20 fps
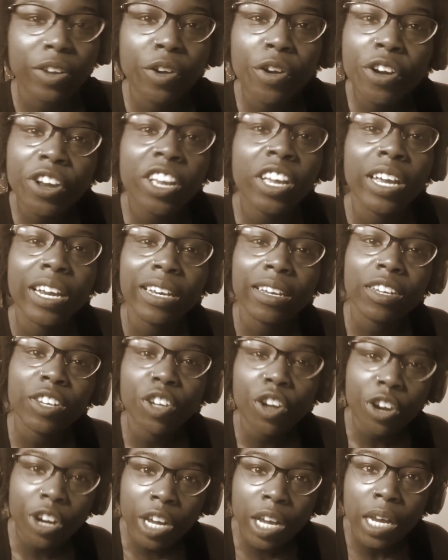You're good.
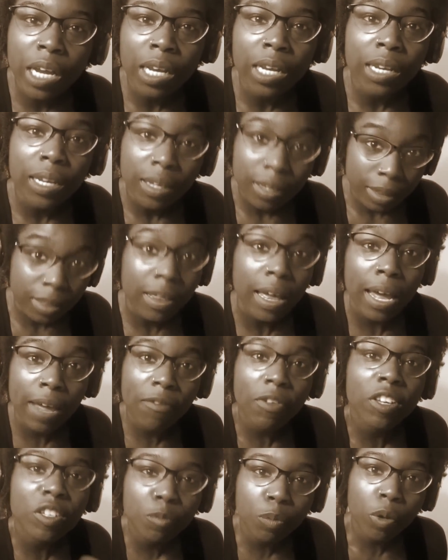You're good. They've
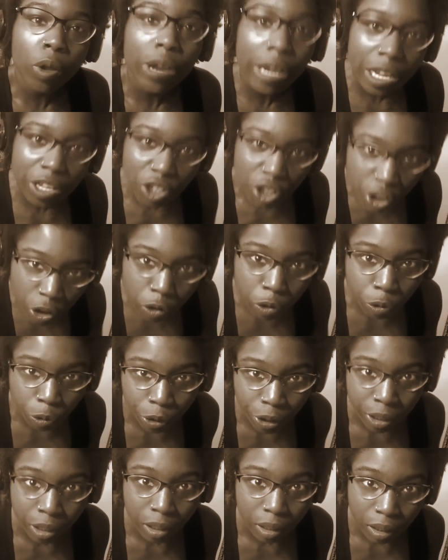exploited
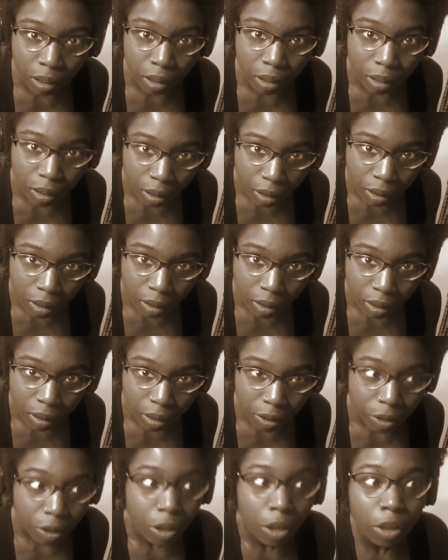children.
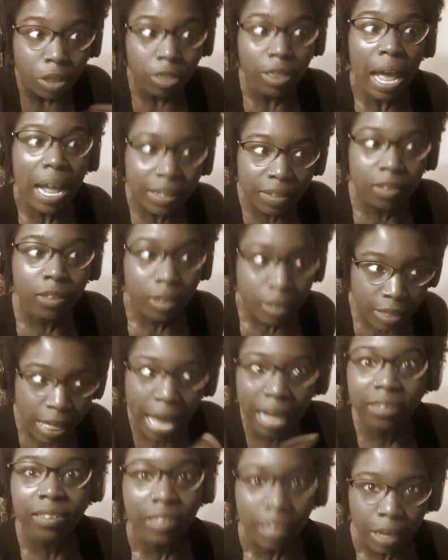That's
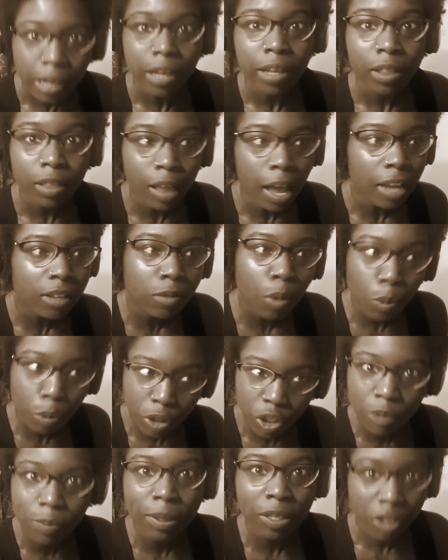it. That's what we
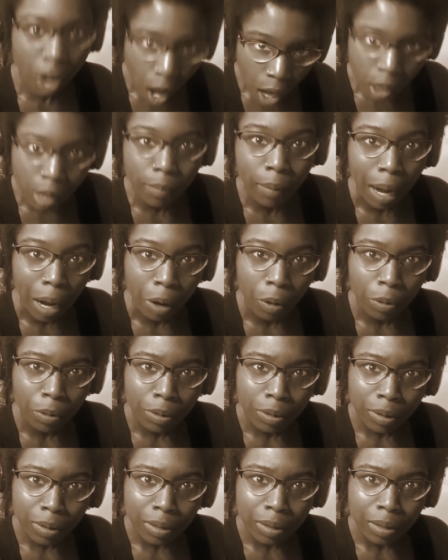should be talking about.
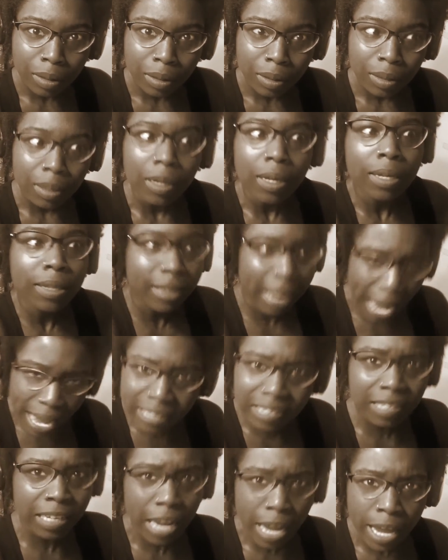
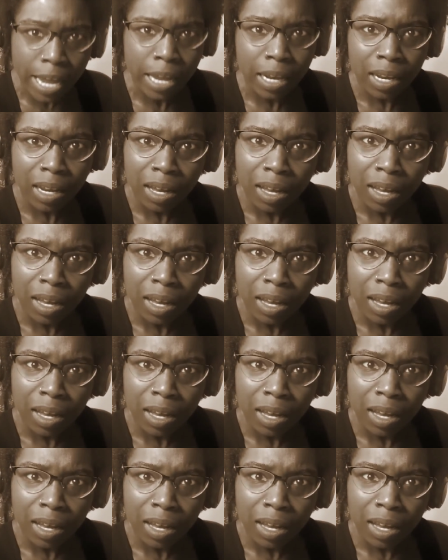That's it.